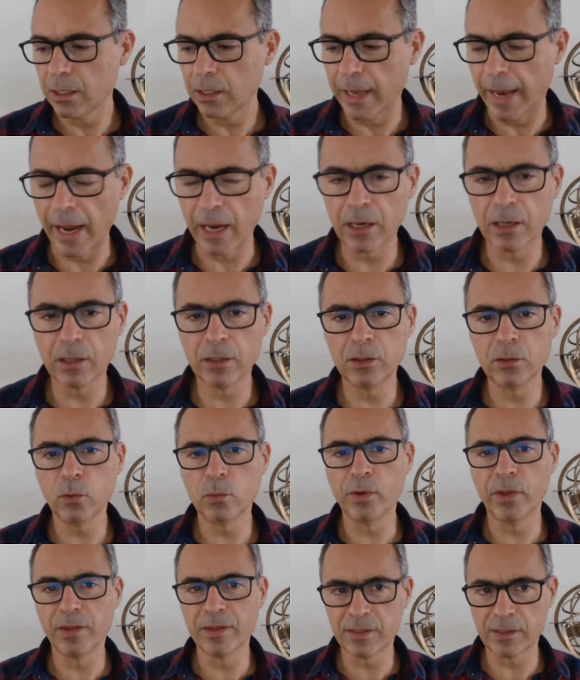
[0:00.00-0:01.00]
angle
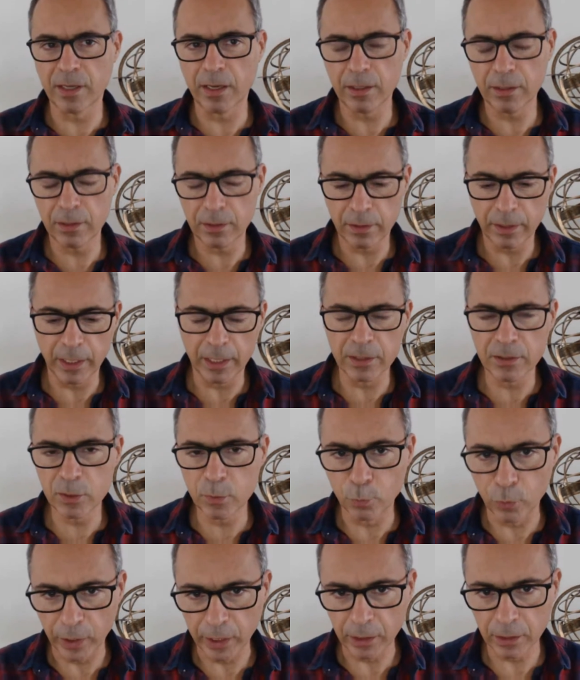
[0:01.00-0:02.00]
with the Sun in
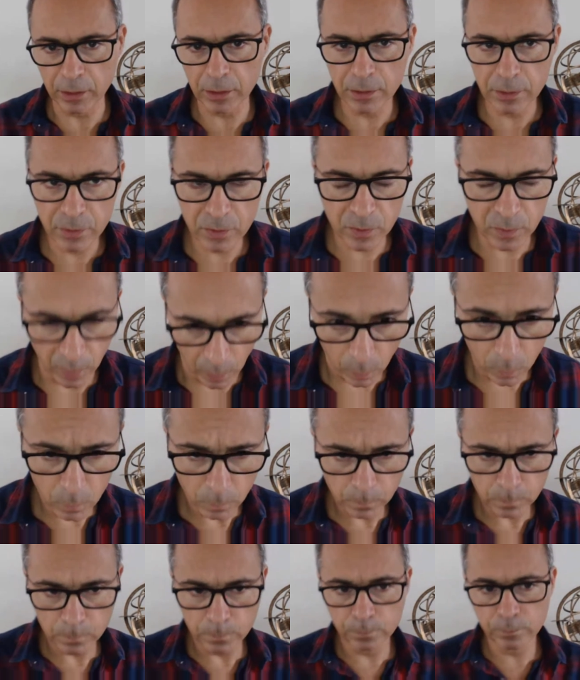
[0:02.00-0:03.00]
spring.
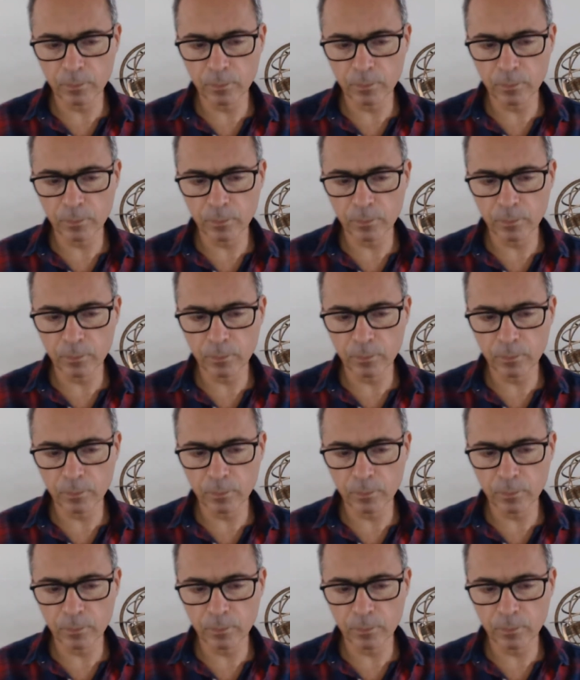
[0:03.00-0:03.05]
So